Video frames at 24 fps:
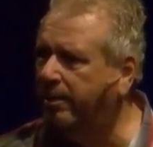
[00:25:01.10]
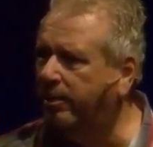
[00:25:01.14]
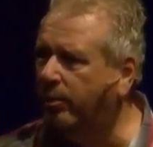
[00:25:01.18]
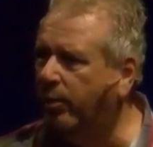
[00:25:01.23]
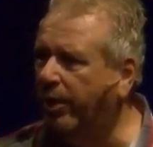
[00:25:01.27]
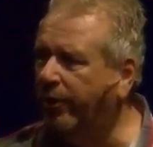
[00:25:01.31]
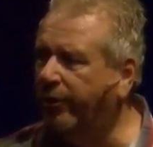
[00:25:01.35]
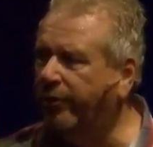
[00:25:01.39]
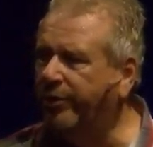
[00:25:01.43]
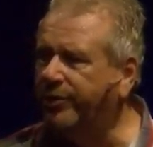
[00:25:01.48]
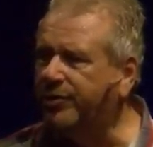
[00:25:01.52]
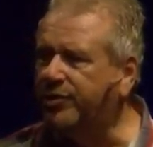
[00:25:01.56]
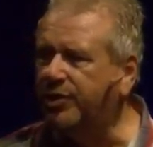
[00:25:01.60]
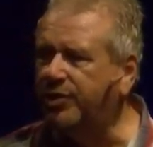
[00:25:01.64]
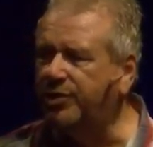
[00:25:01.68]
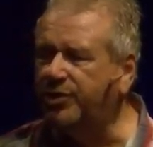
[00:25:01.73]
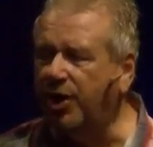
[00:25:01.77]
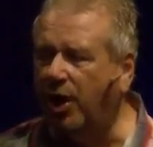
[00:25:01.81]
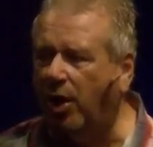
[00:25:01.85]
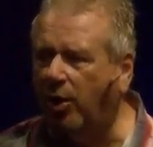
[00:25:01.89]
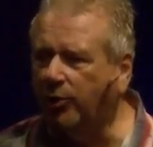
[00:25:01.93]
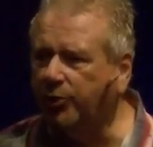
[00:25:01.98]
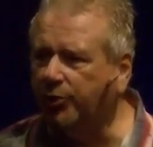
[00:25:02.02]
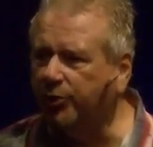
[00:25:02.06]
Whether it's
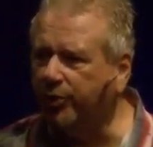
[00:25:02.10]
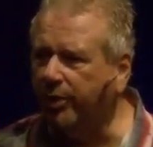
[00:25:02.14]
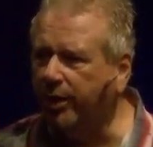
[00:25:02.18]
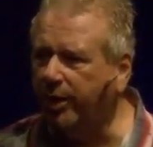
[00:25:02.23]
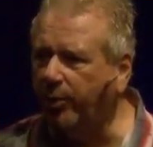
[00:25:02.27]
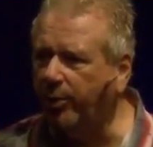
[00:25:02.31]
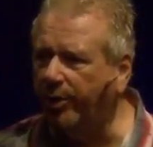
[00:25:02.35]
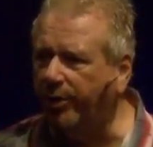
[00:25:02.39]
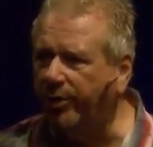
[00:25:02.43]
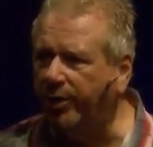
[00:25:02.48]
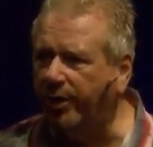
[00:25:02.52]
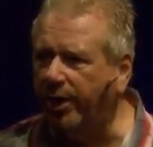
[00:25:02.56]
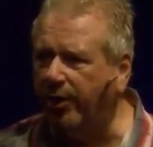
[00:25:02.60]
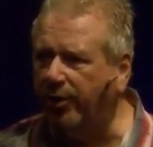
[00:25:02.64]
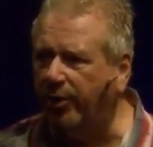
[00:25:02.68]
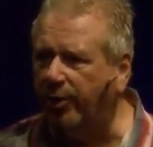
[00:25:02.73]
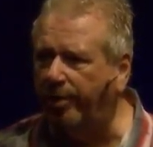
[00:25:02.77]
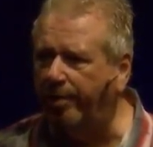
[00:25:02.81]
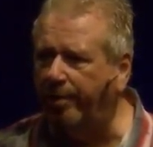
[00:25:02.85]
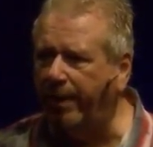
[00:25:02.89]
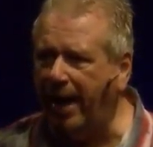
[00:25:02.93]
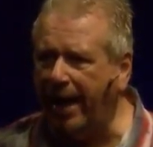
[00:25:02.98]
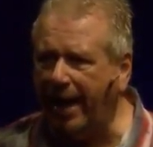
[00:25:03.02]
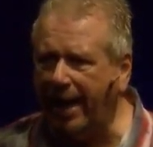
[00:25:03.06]
adultery with
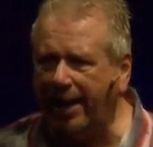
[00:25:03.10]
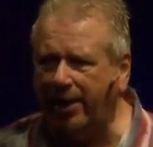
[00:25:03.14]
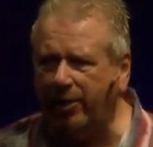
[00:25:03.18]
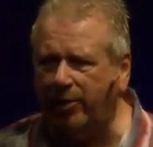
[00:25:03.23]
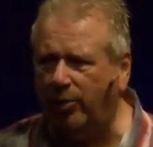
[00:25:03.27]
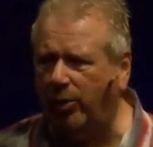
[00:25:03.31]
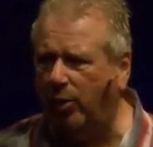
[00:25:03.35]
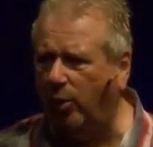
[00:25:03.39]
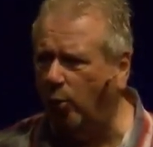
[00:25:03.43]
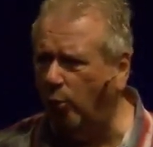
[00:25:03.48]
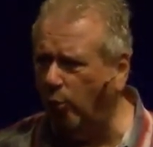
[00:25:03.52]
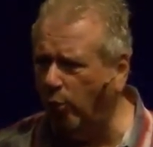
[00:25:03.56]
another man or a